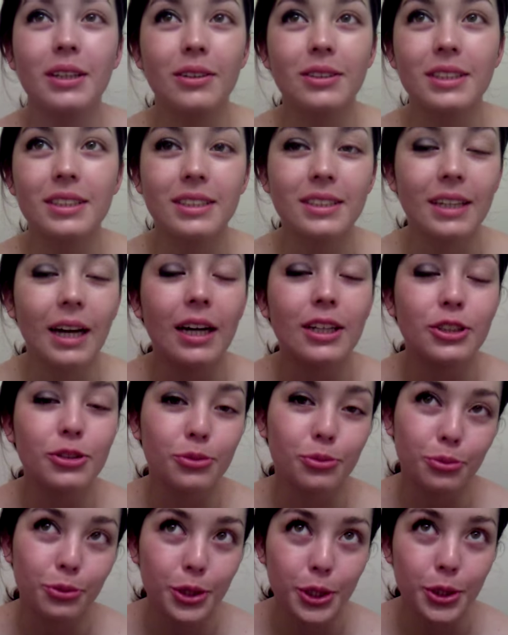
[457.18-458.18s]
you know, it's
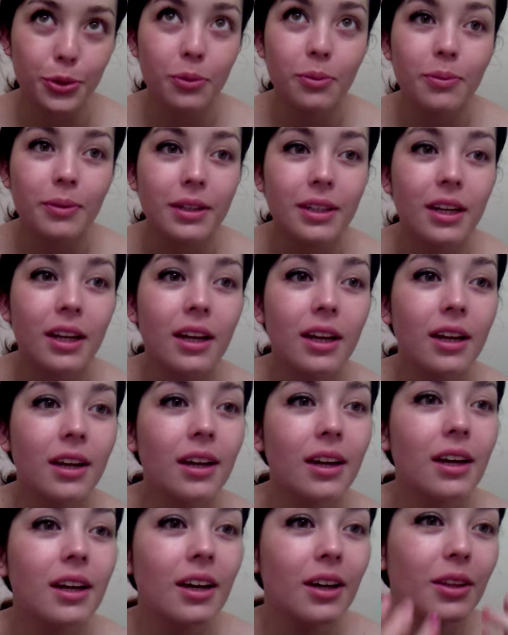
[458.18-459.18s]
not true, but
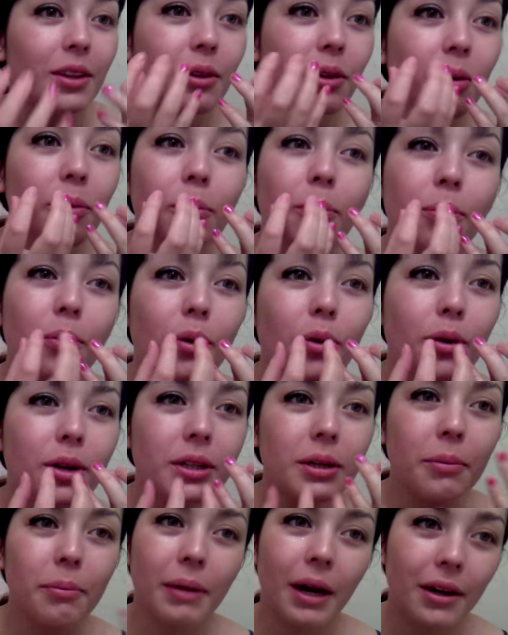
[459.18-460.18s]
the
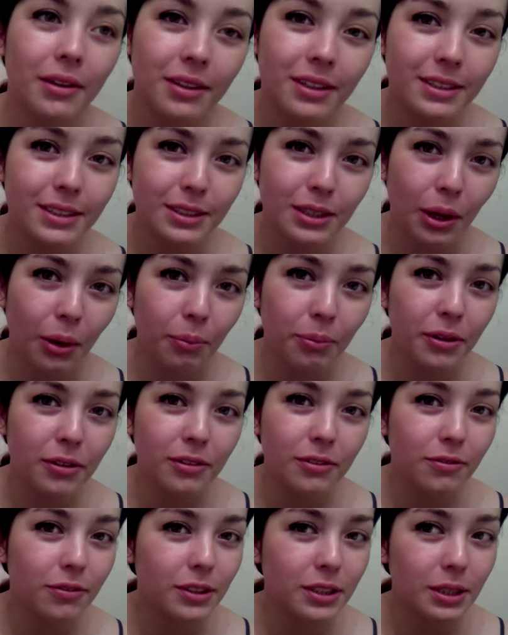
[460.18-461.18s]
more your mouth is open,